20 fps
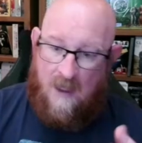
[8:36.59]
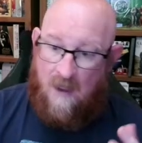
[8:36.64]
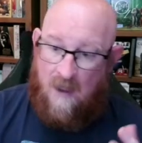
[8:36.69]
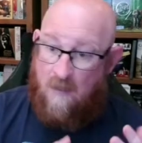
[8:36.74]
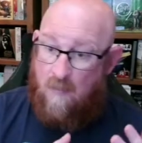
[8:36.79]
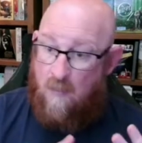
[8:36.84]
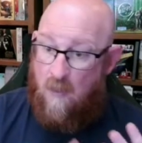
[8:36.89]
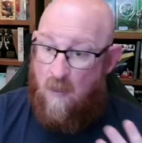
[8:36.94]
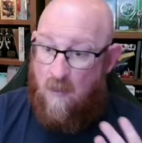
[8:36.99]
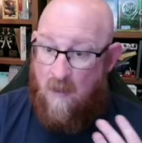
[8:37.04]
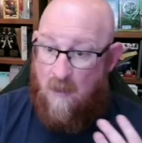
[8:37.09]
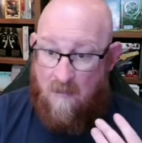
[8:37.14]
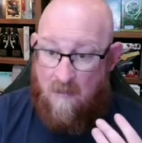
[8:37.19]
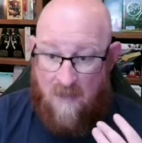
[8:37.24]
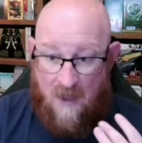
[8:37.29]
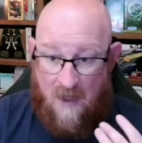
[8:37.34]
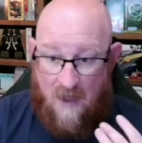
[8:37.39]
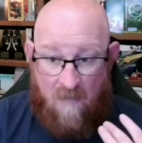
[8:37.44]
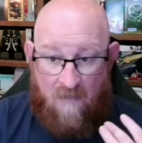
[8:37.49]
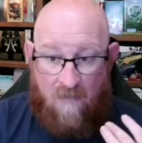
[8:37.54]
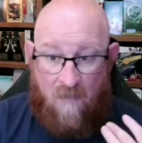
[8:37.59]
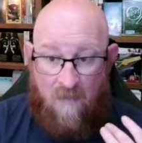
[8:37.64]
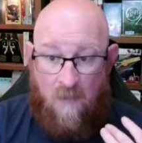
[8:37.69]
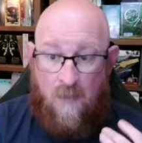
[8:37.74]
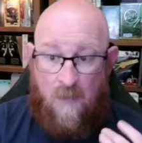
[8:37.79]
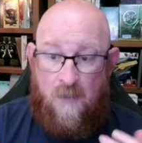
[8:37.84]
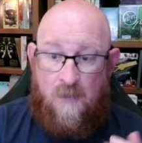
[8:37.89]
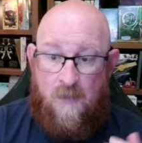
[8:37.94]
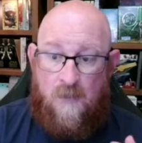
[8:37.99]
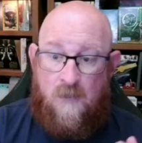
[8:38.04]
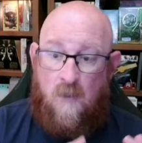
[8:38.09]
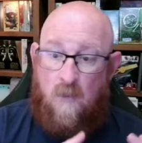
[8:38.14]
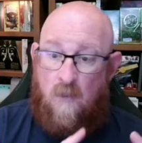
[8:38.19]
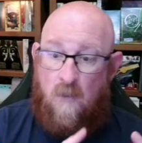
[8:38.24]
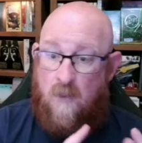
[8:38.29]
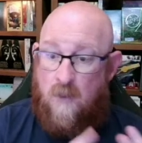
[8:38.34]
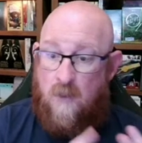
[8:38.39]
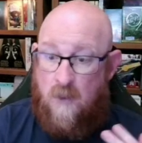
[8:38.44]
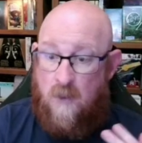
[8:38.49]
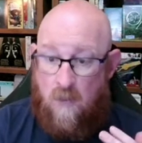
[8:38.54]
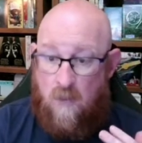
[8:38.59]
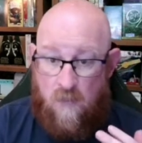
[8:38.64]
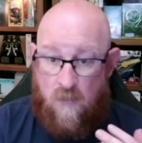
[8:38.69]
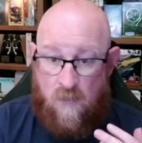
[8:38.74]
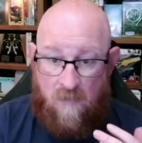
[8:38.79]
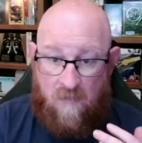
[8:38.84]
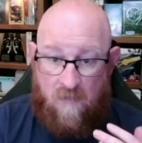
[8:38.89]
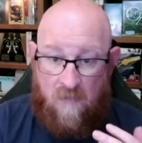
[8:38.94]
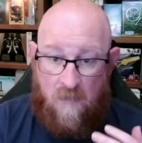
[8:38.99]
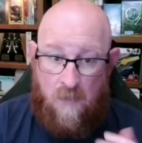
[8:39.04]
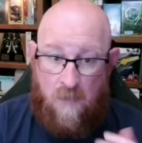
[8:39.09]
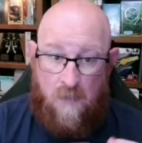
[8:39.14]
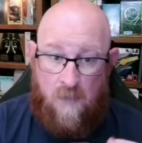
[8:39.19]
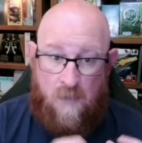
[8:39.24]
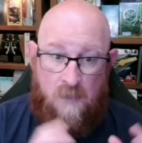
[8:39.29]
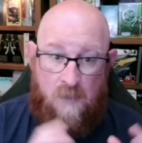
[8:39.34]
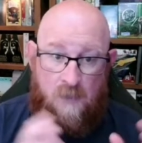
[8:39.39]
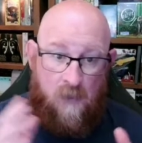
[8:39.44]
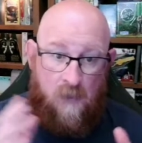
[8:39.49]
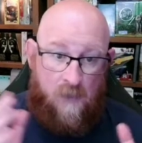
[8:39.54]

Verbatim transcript: out of program data folders or the user folders.